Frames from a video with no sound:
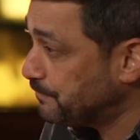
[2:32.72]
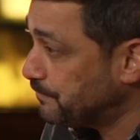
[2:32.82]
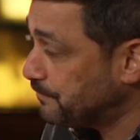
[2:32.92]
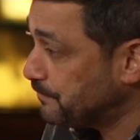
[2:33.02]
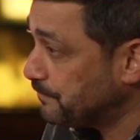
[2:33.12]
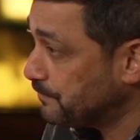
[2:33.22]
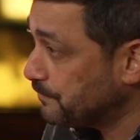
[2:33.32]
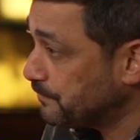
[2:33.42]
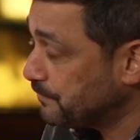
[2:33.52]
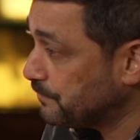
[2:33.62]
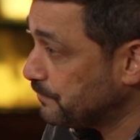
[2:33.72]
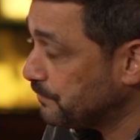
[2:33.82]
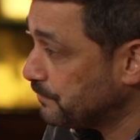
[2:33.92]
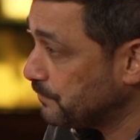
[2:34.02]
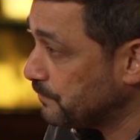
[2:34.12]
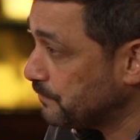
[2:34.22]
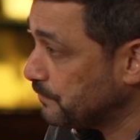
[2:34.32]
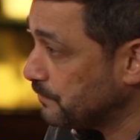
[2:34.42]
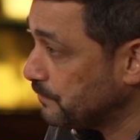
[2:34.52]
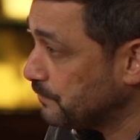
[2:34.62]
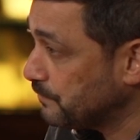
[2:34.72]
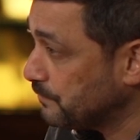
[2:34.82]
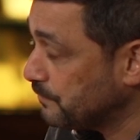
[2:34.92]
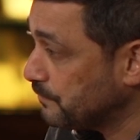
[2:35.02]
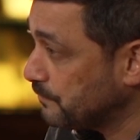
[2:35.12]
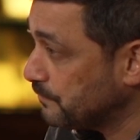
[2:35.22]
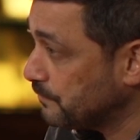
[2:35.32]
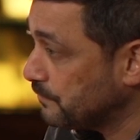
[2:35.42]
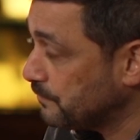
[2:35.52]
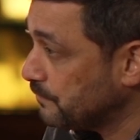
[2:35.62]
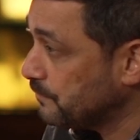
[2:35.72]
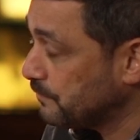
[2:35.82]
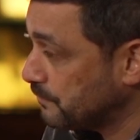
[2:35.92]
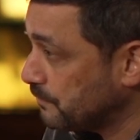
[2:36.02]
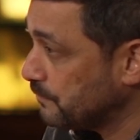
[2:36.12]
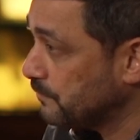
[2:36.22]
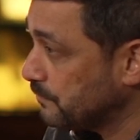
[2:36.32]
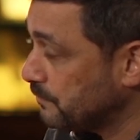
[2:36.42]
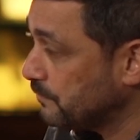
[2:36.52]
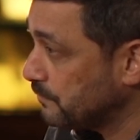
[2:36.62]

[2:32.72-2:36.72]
(not speaking)